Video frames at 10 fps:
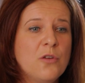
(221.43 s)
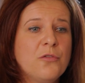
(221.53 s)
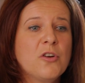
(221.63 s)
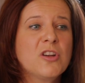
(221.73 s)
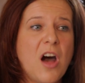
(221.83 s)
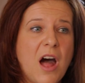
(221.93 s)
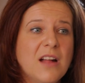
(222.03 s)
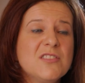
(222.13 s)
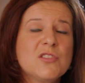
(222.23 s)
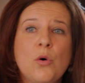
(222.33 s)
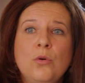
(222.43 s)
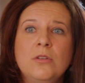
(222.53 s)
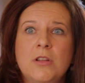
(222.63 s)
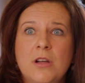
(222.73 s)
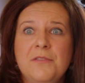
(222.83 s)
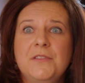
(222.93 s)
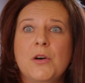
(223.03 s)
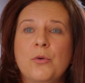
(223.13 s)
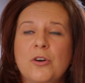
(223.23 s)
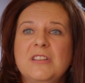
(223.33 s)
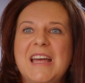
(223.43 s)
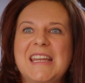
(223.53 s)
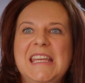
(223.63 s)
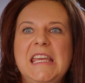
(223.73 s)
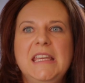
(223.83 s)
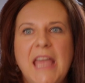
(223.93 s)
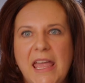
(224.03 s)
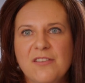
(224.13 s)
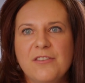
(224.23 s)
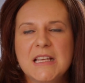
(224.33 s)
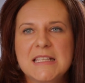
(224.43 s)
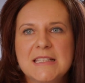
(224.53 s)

for God so loved the world that he gave his